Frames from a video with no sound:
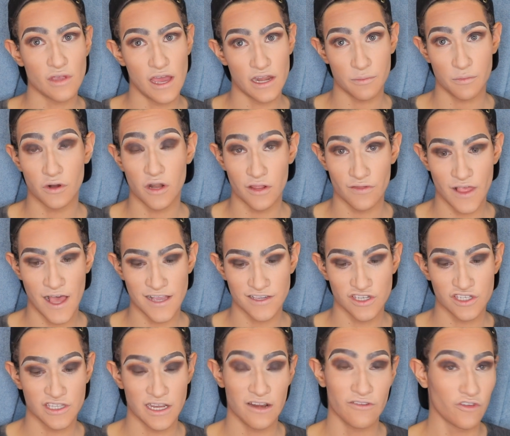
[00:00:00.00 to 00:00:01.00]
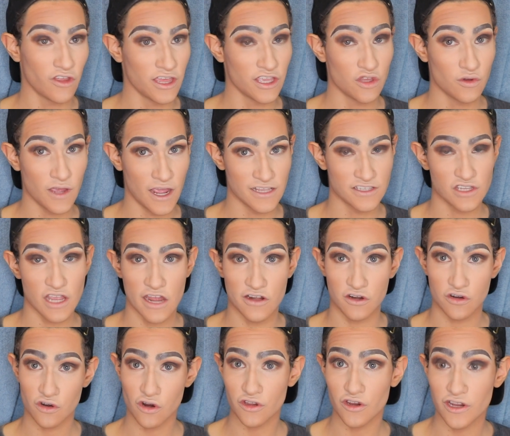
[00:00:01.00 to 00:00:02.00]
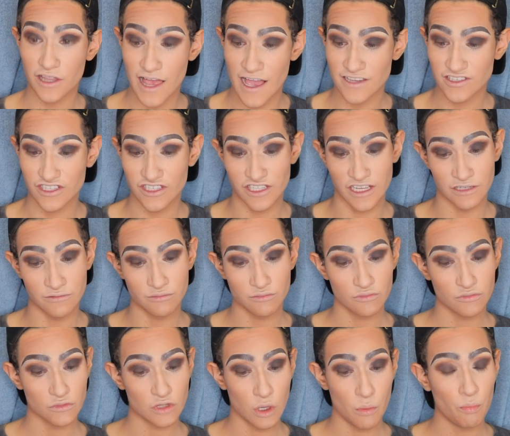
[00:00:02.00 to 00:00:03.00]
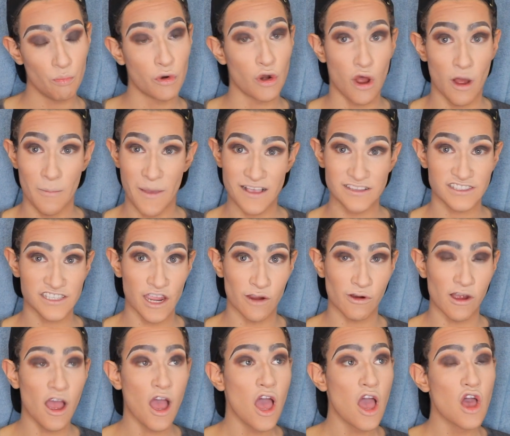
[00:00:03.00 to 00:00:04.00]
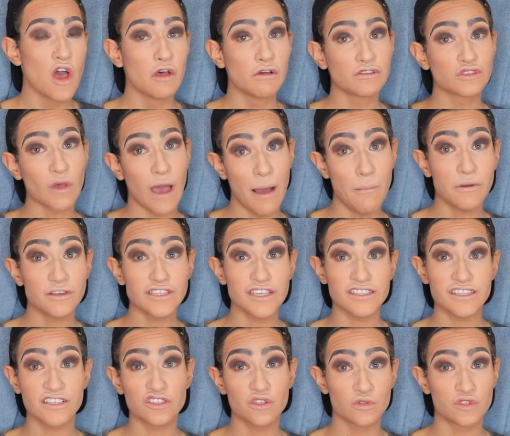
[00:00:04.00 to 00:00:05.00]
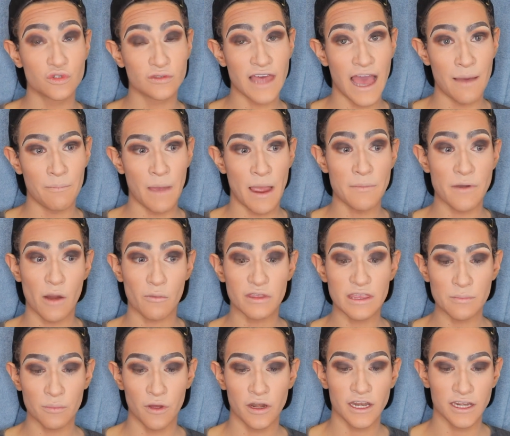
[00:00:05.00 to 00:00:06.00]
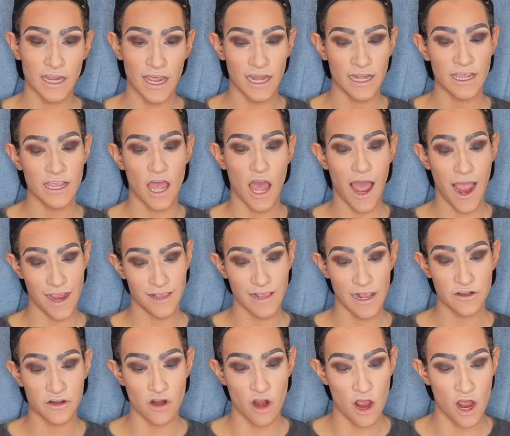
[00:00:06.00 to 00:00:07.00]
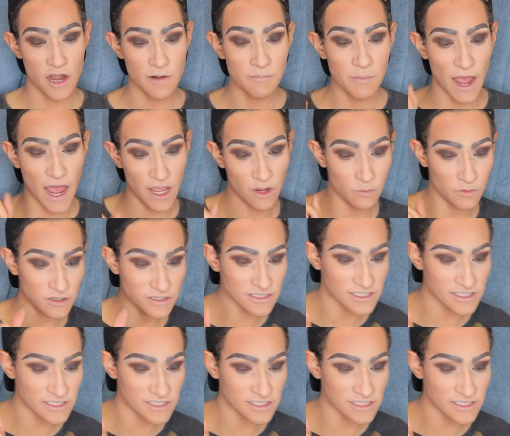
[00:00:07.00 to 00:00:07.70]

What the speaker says: know how to put on lashes, and I feel like you guys know how to curl your lashes and put on mascara. So I'm gonna just let you do that, but I'm not really putting any eyeliner on, but I will